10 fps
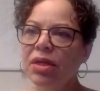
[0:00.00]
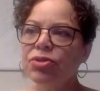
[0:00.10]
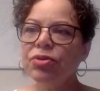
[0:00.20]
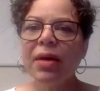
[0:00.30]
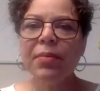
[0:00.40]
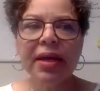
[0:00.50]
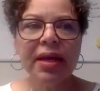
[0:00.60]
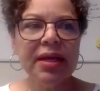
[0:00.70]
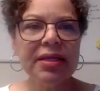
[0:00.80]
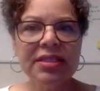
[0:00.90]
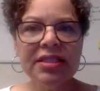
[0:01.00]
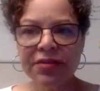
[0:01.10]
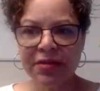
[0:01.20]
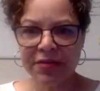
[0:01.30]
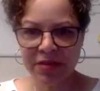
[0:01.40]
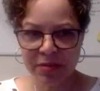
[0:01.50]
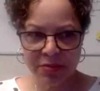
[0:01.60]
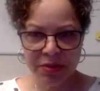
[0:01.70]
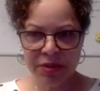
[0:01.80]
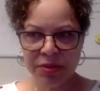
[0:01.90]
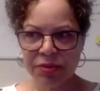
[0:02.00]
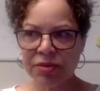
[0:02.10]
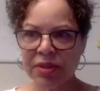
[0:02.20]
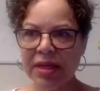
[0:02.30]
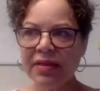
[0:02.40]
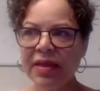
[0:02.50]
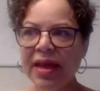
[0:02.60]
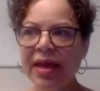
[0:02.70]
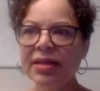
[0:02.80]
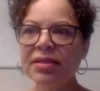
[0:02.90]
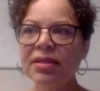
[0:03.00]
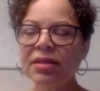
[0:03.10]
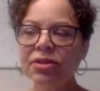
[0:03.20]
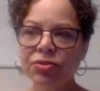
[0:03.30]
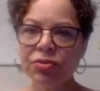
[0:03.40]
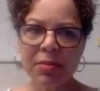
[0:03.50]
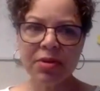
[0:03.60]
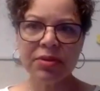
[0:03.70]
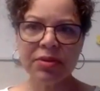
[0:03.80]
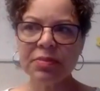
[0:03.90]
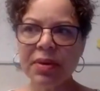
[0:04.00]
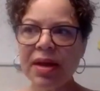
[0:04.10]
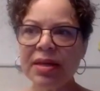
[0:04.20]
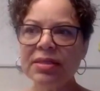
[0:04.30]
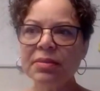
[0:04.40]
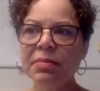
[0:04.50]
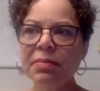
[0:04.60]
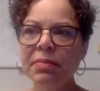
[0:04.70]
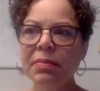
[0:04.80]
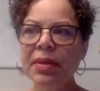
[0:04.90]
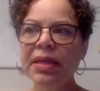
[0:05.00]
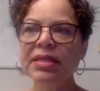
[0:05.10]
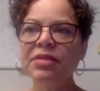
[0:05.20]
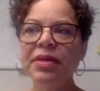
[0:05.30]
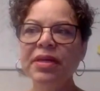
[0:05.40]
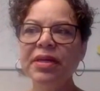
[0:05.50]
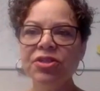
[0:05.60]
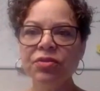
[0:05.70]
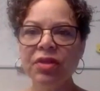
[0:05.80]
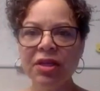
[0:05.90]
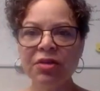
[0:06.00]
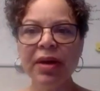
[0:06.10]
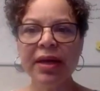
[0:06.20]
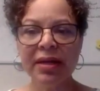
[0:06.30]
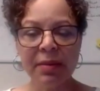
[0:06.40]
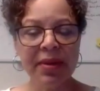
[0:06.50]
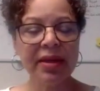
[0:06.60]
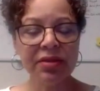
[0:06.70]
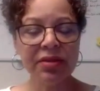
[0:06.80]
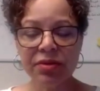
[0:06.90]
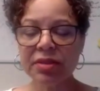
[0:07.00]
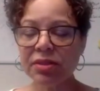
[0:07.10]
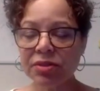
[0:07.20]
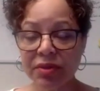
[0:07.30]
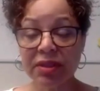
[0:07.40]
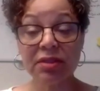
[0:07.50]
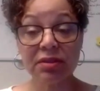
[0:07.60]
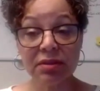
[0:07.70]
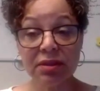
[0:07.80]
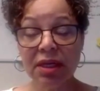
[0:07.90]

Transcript: trauma is different from abuse in that the trauma response is because you think you might not make it through this situation.